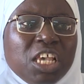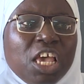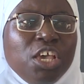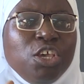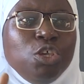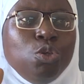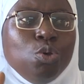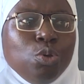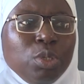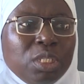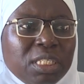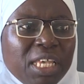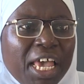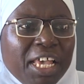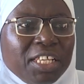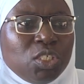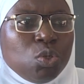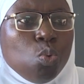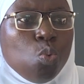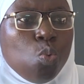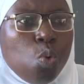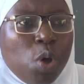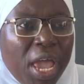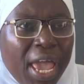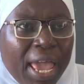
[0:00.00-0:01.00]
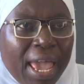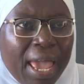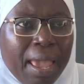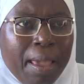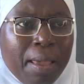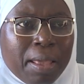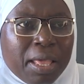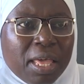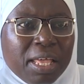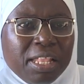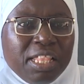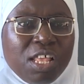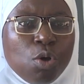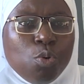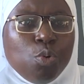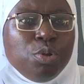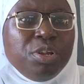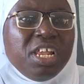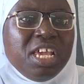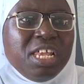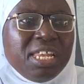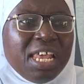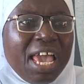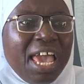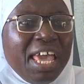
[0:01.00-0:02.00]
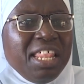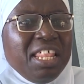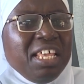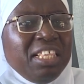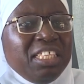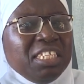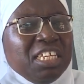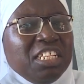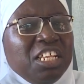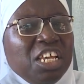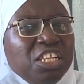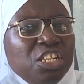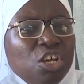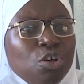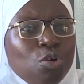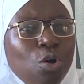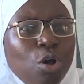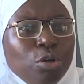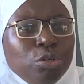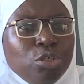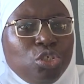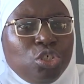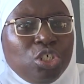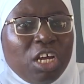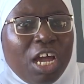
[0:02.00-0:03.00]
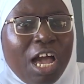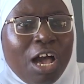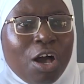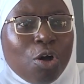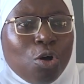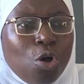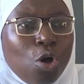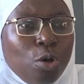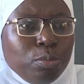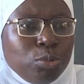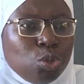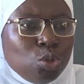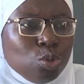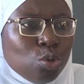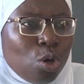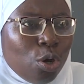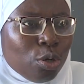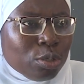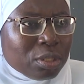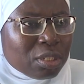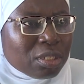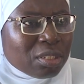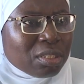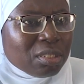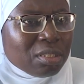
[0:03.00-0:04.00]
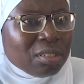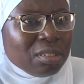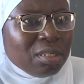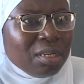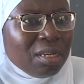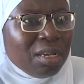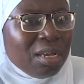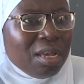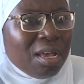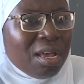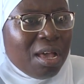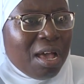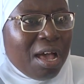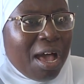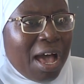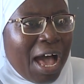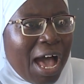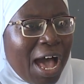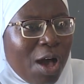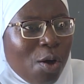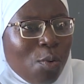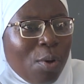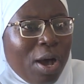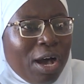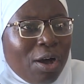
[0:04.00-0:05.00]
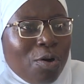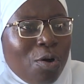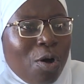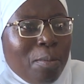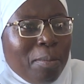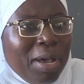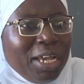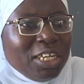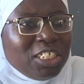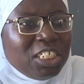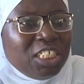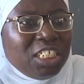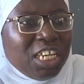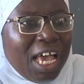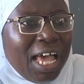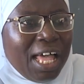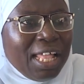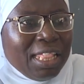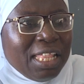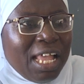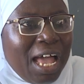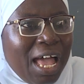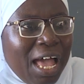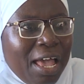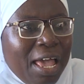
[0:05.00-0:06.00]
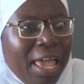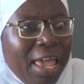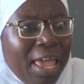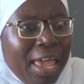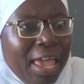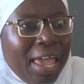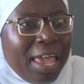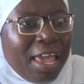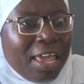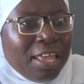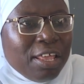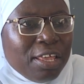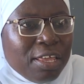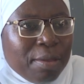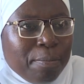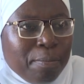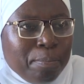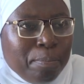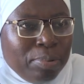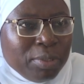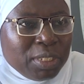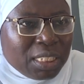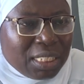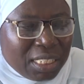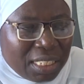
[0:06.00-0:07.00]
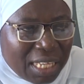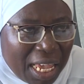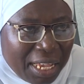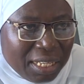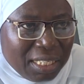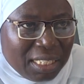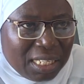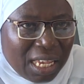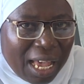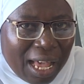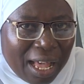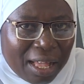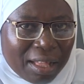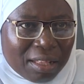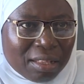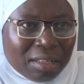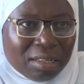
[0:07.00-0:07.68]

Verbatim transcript: a USET where they will need anything in the country and come to us. Our commercial uh, center,